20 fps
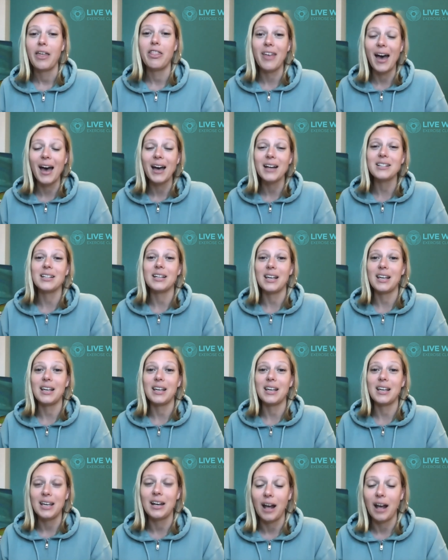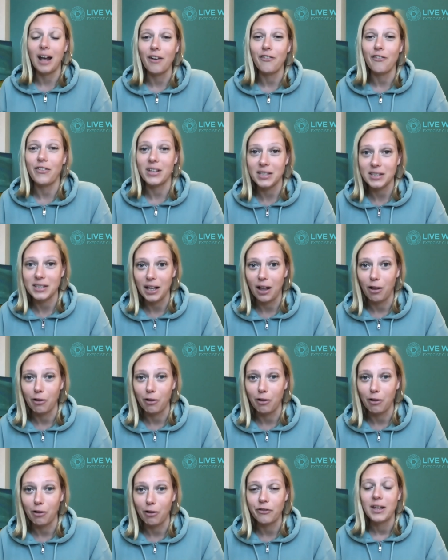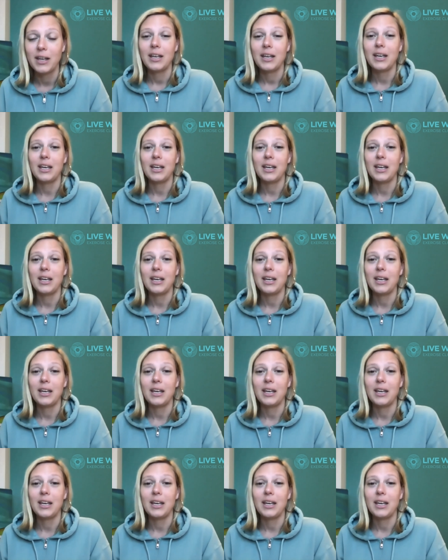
That in and of itself